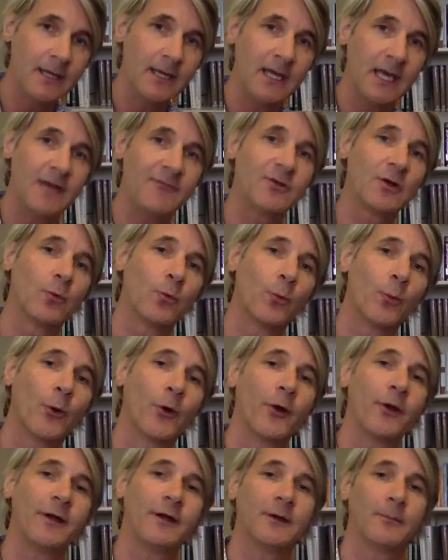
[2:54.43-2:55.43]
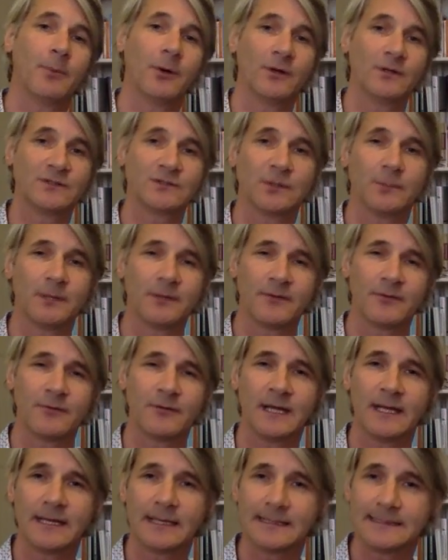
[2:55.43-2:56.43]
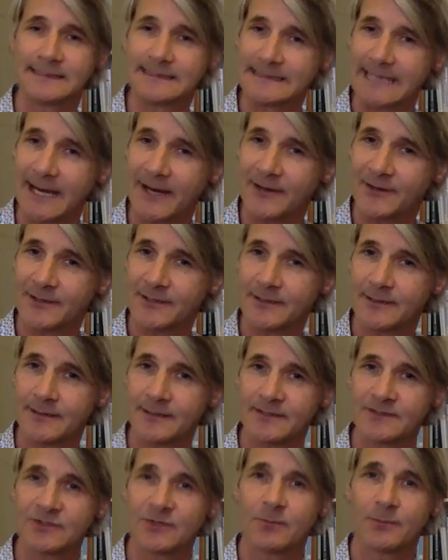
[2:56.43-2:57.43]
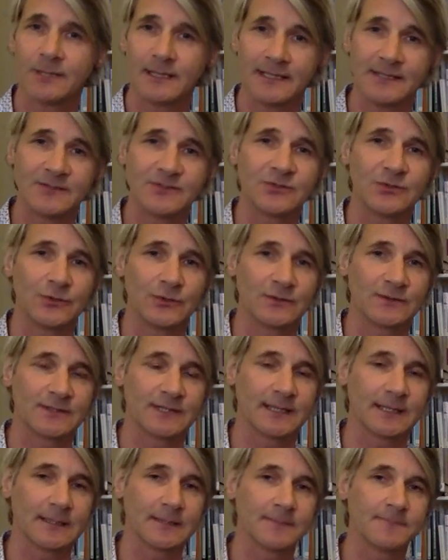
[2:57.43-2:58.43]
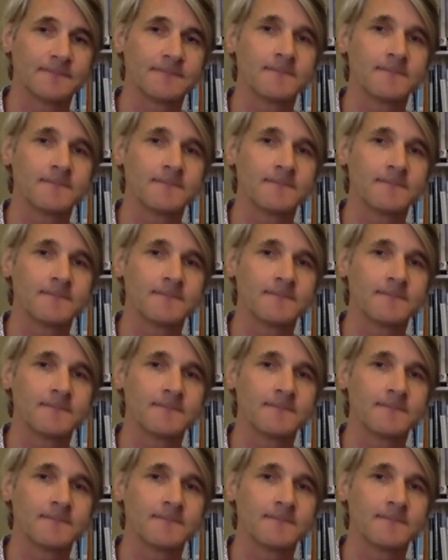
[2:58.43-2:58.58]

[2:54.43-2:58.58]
If you're worried about somebody, if you're really concerned that somebody is suicidal,